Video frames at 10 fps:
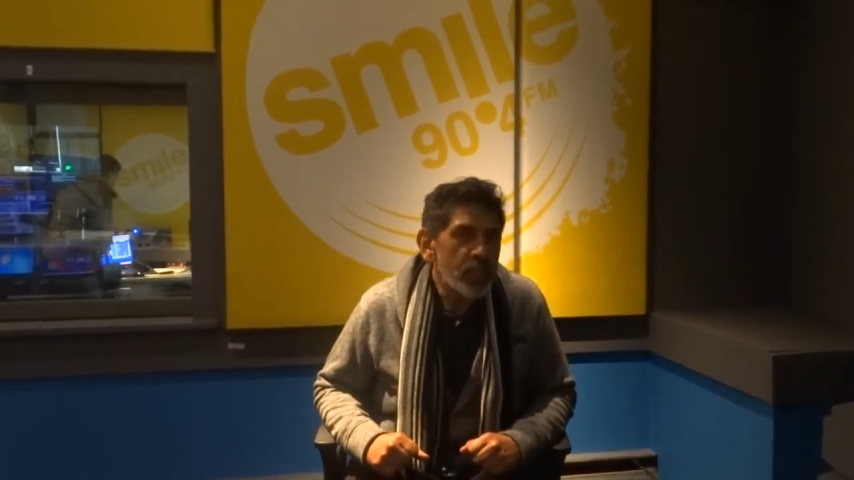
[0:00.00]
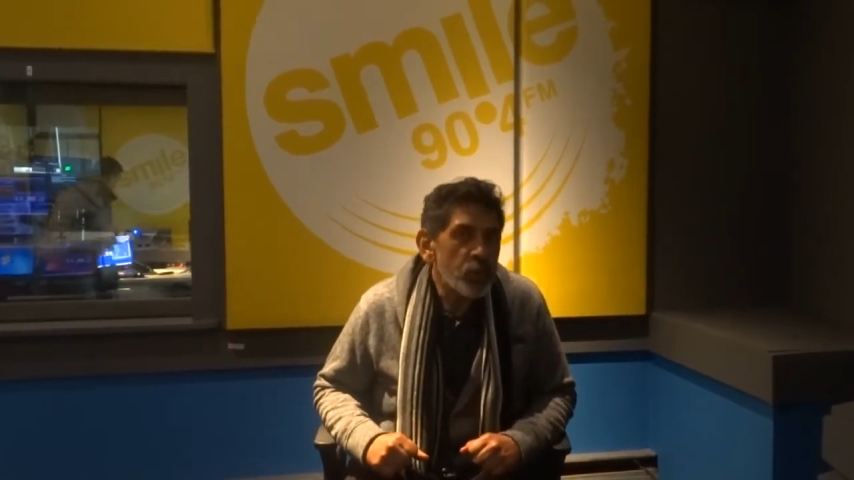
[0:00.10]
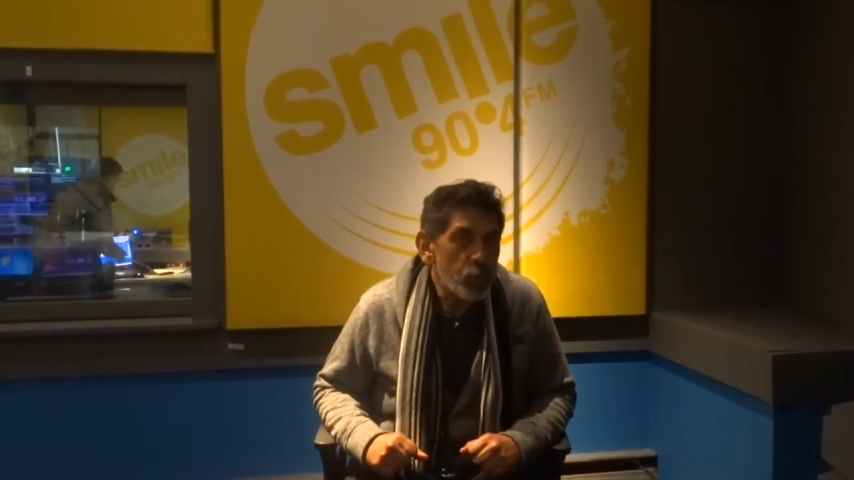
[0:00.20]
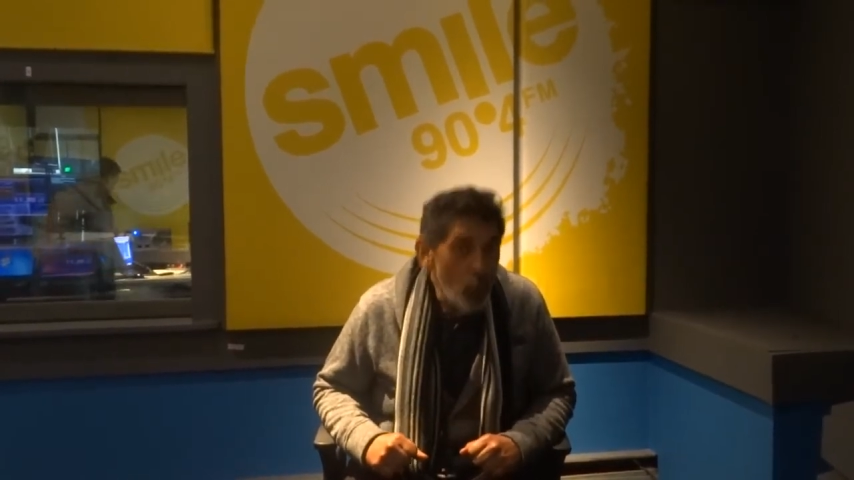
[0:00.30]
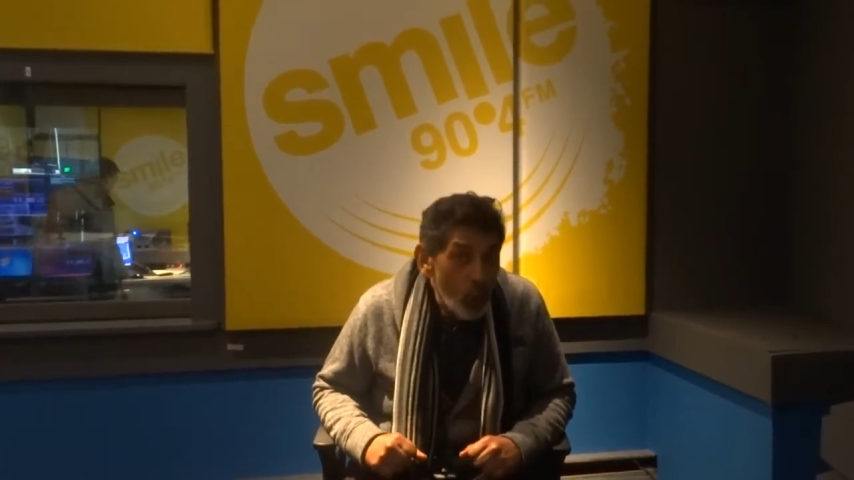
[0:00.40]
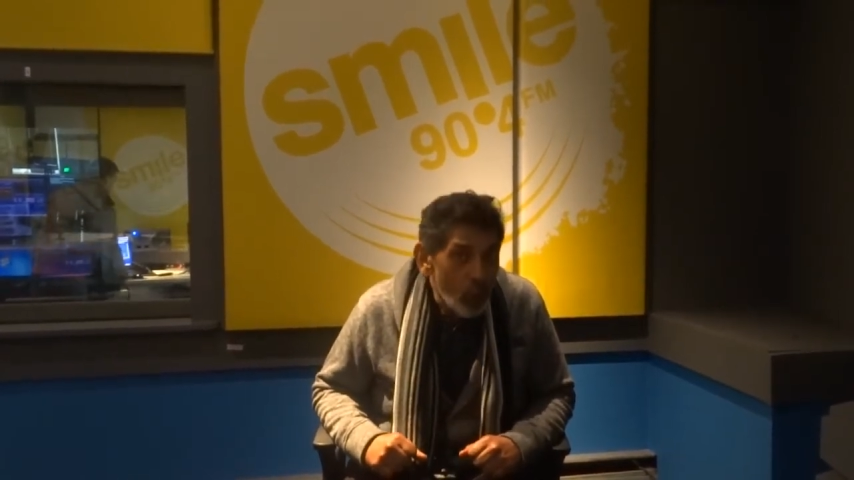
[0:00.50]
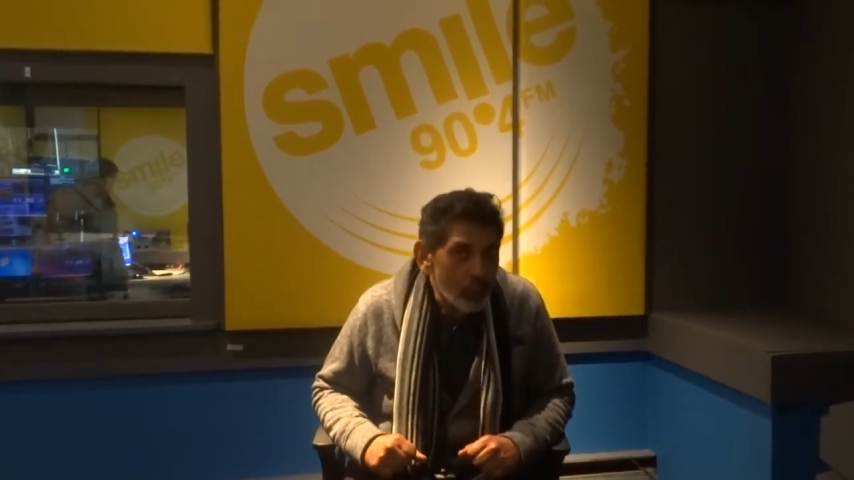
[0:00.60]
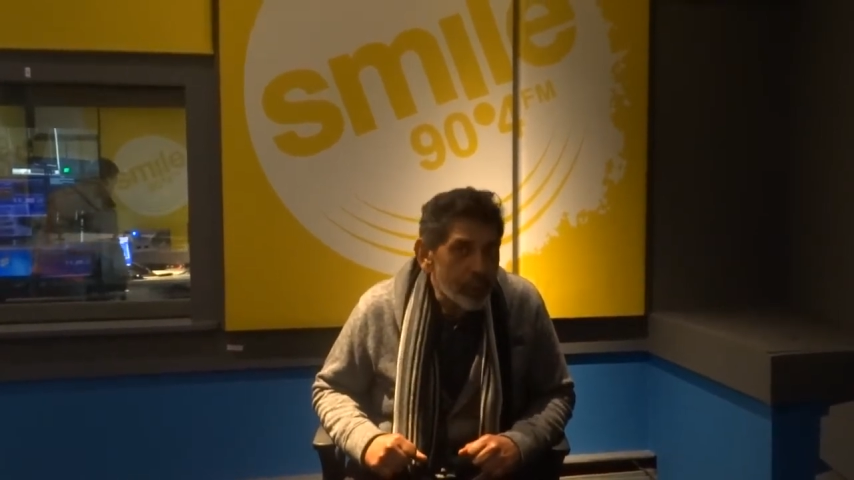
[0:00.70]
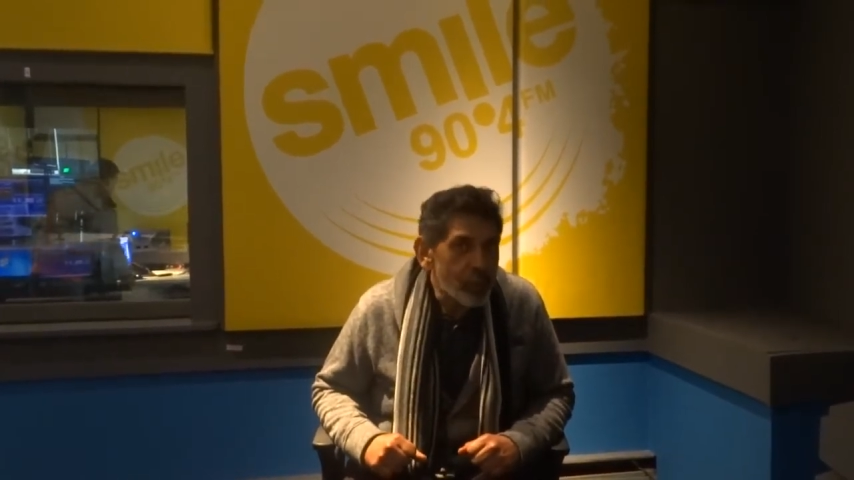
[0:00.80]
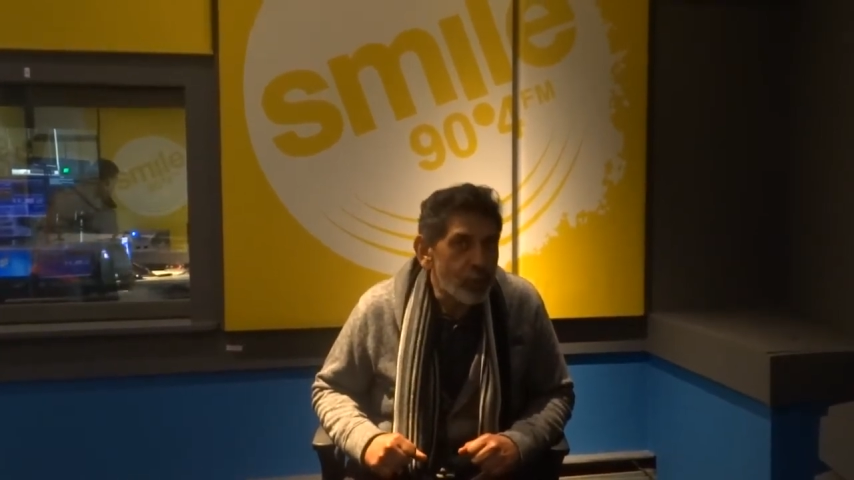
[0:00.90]

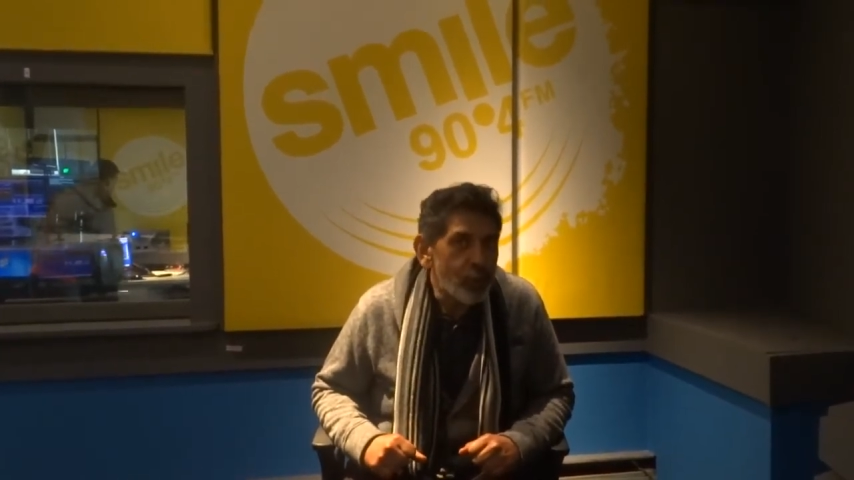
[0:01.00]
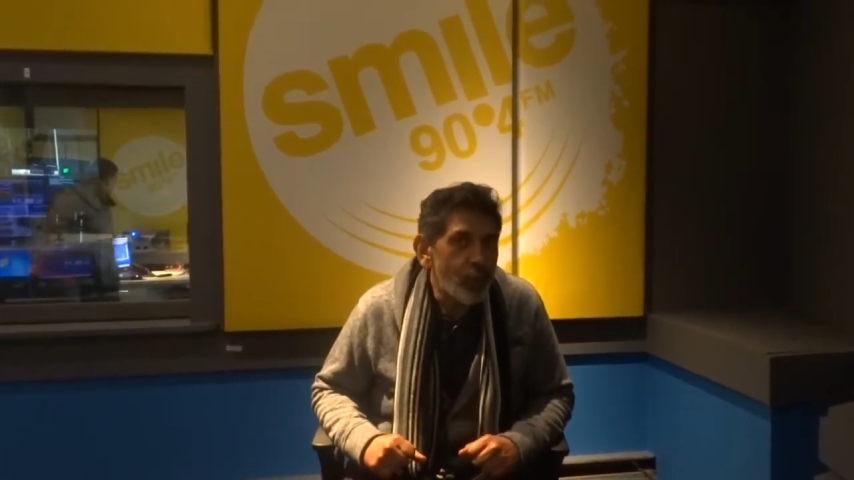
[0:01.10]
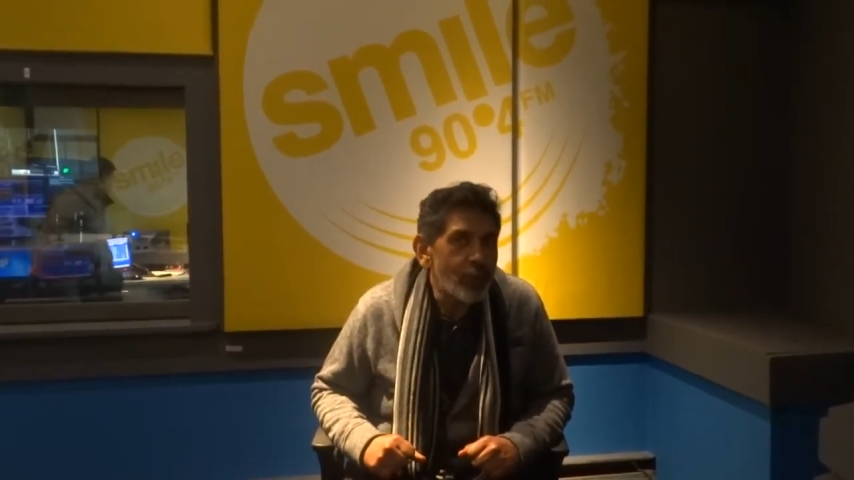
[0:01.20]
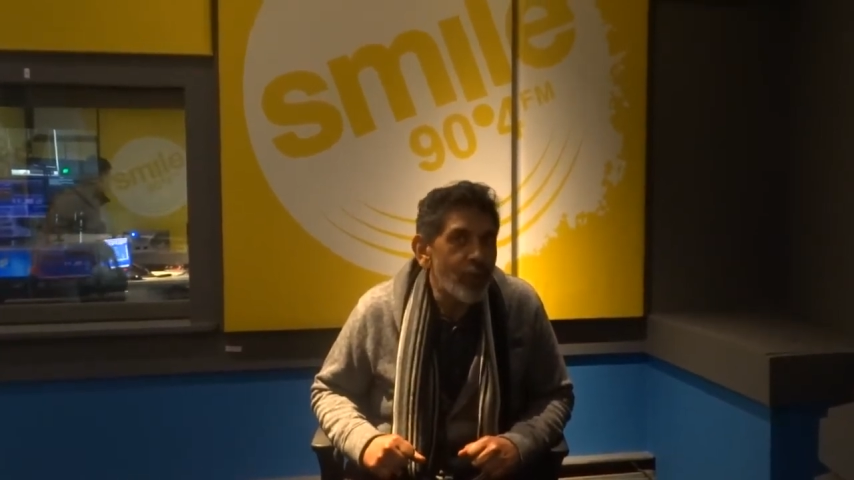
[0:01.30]
sure that you do all